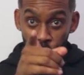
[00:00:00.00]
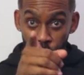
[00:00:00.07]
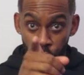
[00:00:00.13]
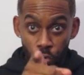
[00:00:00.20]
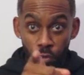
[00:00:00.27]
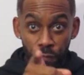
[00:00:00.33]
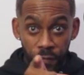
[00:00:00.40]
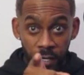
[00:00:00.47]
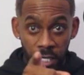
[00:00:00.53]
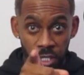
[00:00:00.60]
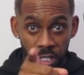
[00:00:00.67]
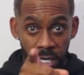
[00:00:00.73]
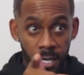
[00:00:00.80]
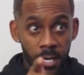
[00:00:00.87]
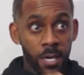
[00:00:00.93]
Yeah. You
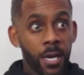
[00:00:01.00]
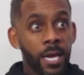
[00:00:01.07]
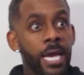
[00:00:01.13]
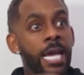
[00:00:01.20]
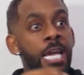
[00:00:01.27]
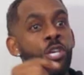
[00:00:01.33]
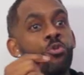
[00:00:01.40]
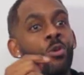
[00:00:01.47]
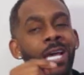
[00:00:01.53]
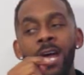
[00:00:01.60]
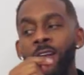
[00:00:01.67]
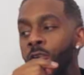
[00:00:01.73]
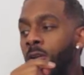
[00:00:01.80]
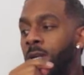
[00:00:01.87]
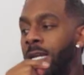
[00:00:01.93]
finish it. You
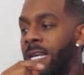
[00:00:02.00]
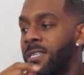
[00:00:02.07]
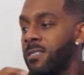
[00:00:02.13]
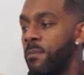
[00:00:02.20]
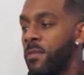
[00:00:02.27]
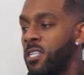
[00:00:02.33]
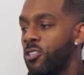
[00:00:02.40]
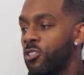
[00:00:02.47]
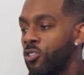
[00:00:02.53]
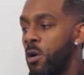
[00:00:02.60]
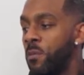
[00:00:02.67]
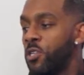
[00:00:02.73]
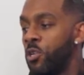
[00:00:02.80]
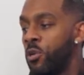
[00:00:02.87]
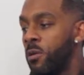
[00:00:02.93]
cannot let somebody
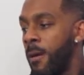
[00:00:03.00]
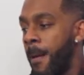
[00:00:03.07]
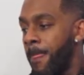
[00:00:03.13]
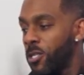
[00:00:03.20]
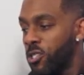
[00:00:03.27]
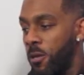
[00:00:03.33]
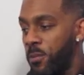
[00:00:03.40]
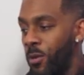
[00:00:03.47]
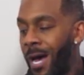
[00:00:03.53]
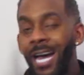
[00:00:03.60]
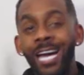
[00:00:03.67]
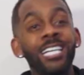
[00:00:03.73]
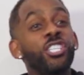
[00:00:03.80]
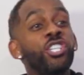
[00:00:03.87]
stop you at a